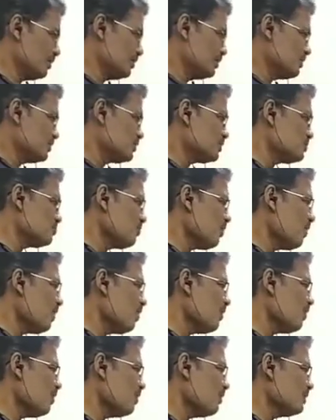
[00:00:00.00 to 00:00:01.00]

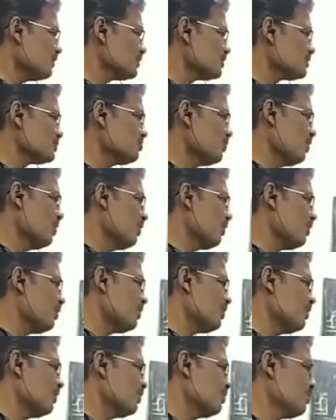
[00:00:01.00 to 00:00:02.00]
Small,
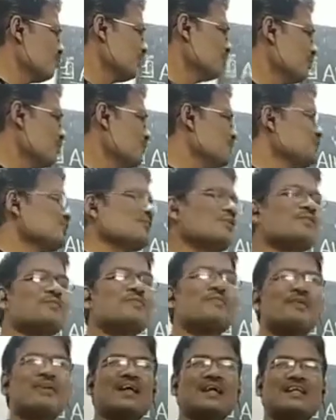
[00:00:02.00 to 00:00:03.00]
small moons of
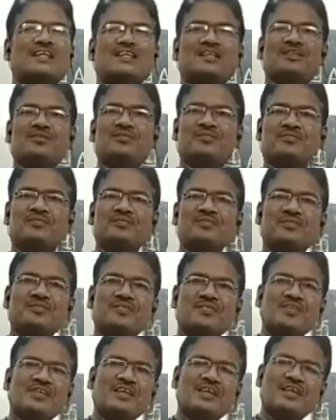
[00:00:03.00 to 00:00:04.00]
light.
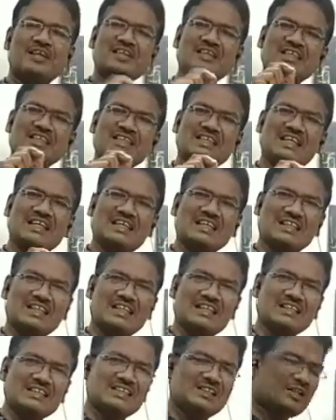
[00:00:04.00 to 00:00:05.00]
In this
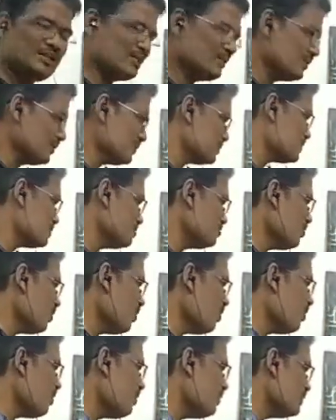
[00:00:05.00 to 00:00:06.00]
sentence,
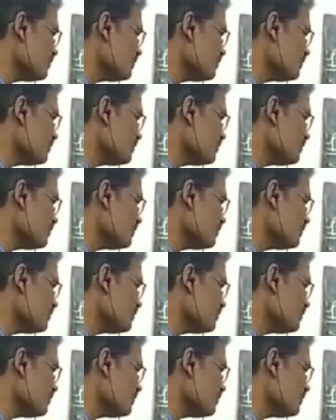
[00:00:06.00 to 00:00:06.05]
small,